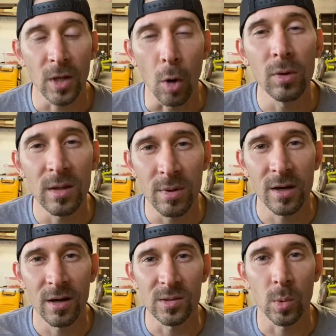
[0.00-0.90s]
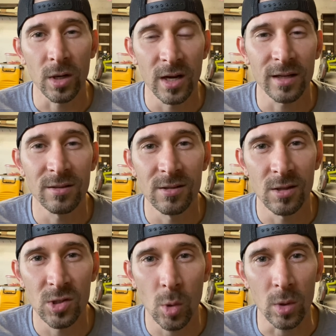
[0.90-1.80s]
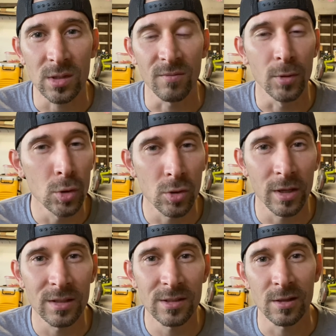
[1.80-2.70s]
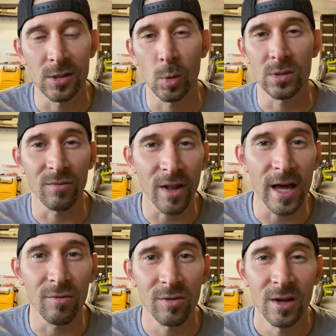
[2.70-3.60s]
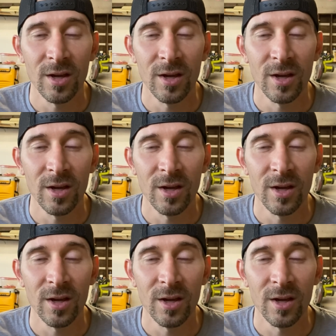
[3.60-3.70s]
only because we're connected to the source of nutrients, the source of life,